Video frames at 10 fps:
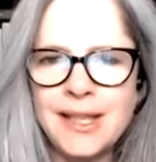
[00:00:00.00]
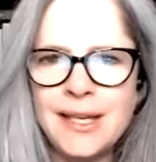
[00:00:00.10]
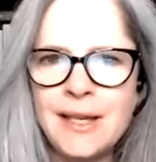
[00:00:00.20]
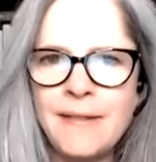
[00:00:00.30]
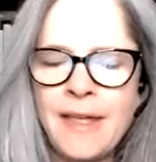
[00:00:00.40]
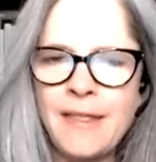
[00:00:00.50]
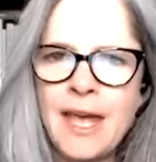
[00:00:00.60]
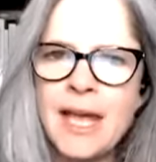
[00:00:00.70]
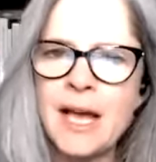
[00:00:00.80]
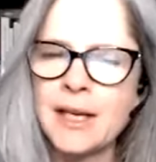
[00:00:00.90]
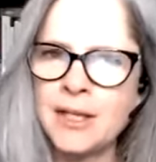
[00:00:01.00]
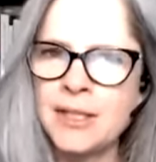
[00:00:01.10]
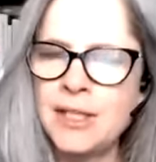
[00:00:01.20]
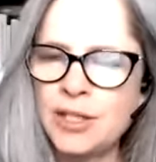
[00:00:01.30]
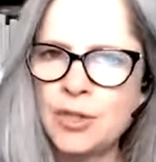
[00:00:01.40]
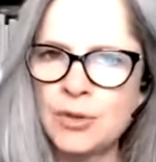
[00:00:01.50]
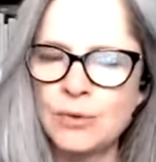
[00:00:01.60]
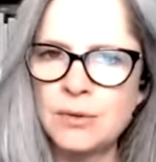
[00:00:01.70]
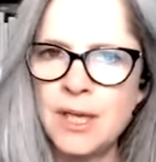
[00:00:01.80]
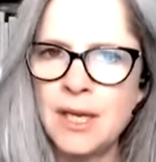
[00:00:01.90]
thinking that they are
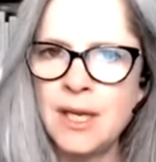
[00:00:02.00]
conditional